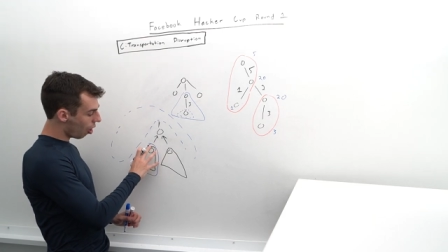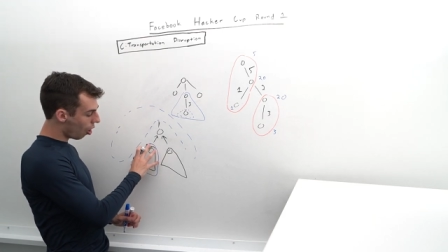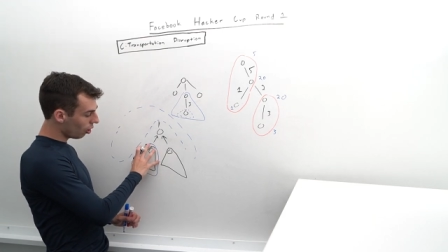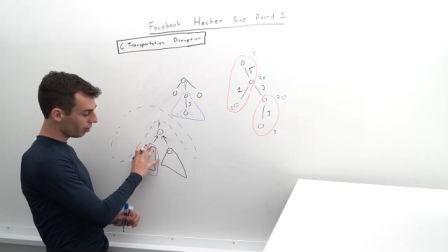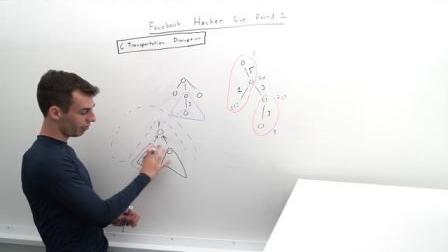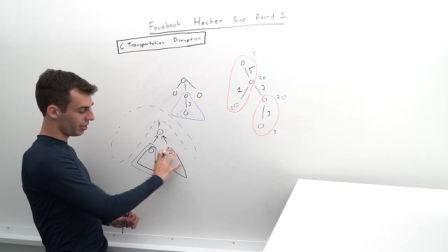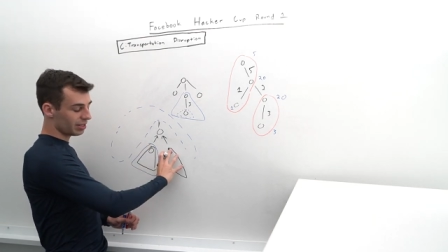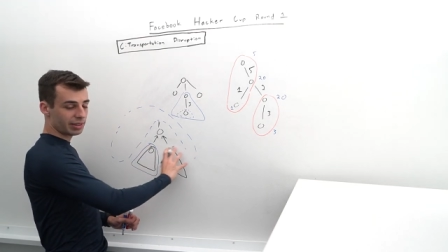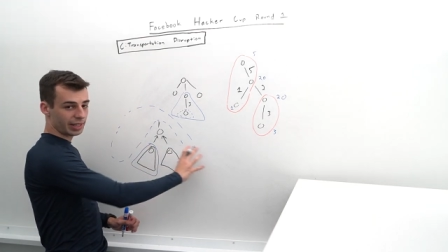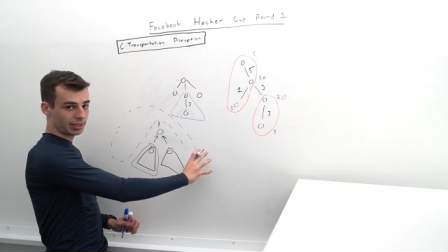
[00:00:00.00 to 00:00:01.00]
all of
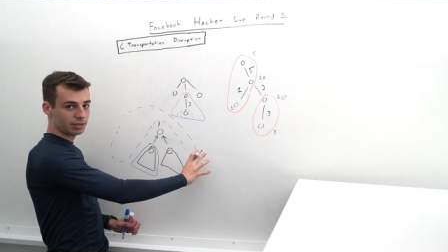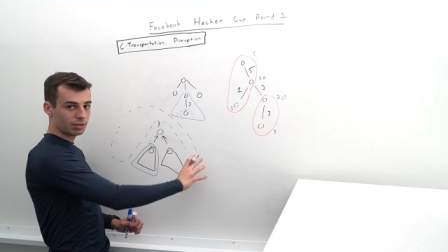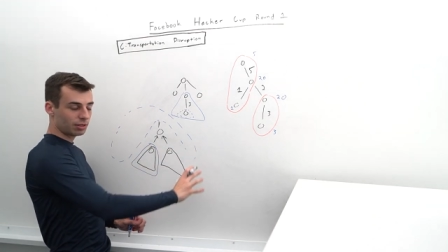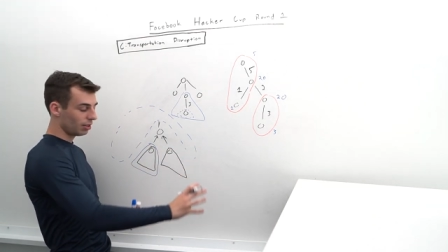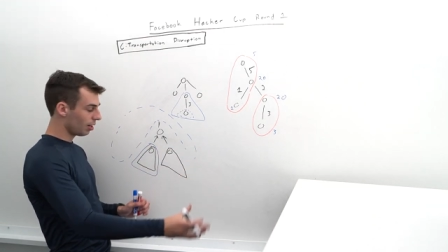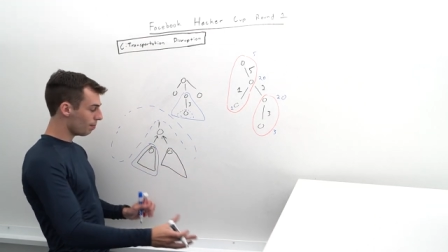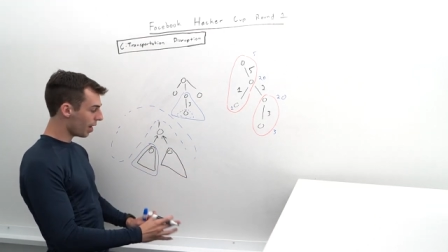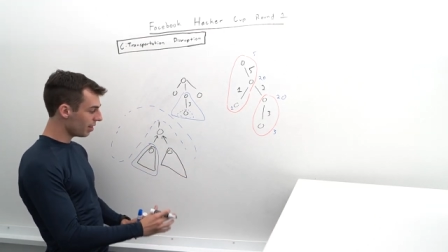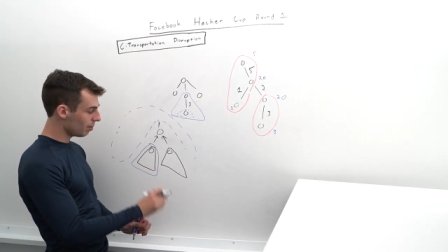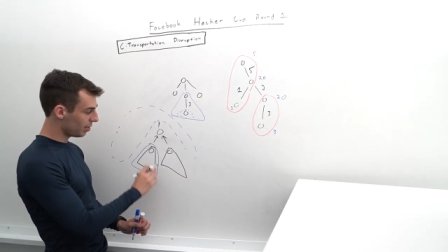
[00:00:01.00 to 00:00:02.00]
these things,
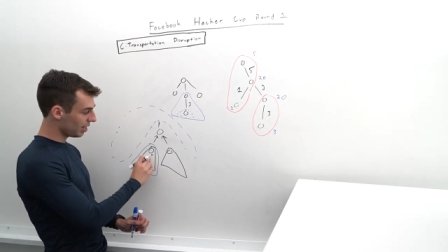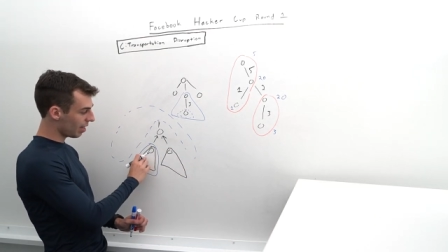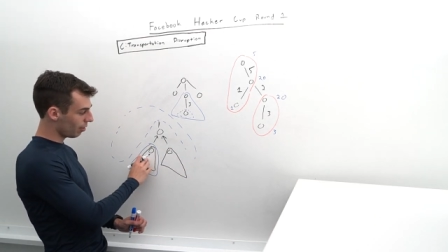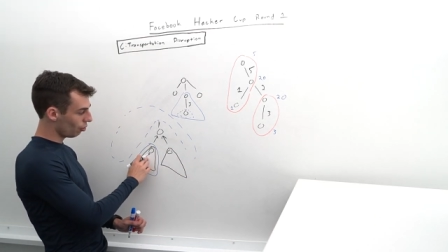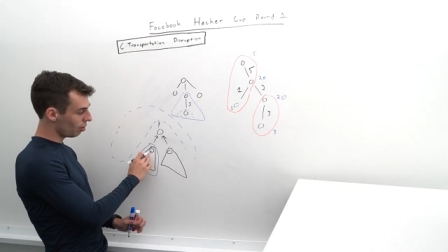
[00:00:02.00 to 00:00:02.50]
combine them together,